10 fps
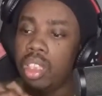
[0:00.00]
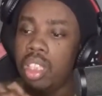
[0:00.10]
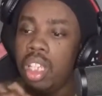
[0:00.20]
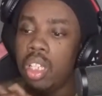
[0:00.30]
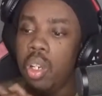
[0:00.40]

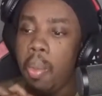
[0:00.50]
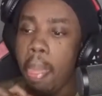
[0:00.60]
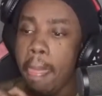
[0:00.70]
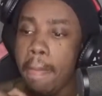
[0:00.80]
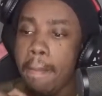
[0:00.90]
You know,
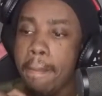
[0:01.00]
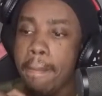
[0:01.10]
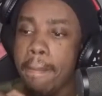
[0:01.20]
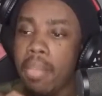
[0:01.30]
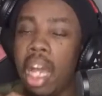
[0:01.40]

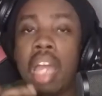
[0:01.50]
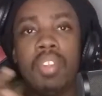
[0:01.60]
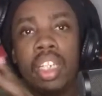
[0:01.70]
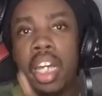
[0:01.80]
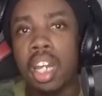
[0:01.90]
I
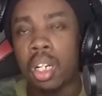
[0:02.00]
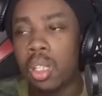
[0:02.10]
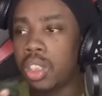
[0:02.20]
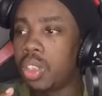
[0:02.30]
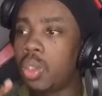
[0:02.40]
have another
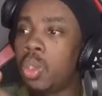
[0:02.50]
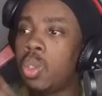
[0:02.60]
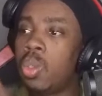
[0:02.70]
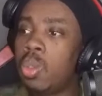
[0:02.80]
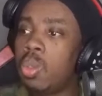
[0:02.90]
cousin
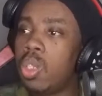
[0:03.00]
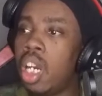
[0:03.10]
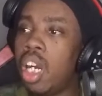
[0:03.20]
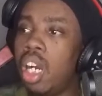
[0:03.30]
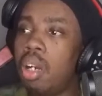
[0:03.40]
too
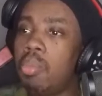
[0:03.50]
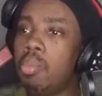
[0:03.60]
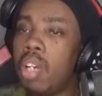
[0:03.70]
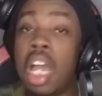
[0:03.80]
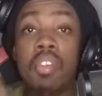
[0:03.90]

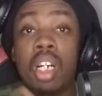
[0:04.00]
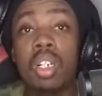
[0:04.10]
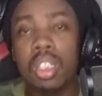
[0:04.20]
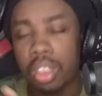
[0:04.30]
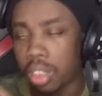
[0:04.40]
I have a
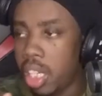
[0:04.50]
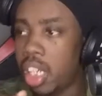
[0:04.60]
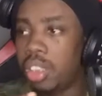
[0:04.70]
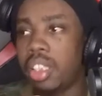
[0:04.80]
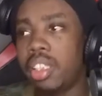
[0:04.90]
cousin
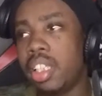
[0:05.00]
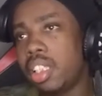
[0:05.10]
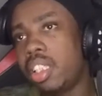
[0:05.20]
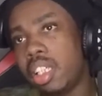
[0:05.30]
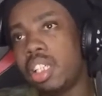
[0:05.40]
actually, not
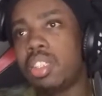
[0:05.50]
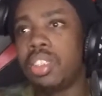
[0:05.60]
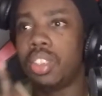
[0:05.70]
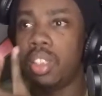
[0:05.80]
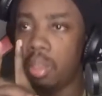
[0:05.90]
another
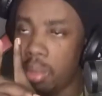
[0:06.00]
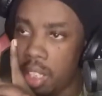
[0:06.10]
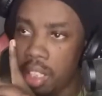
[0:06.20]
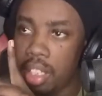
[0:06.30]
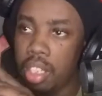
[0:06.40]
cousin, only
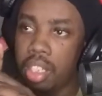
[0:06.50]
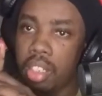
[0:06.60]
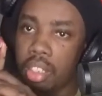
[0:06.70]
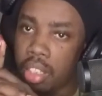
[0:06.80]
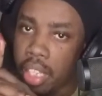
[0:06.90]
one
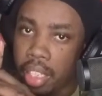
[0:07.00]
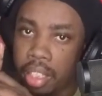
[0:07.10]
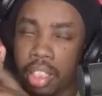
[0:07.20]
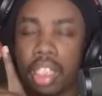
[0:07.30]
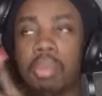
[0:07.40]
that
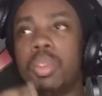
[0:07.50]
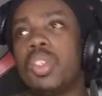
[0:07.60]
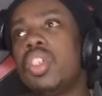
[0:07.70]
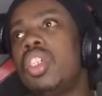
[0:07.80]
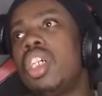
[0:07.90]
this happened to.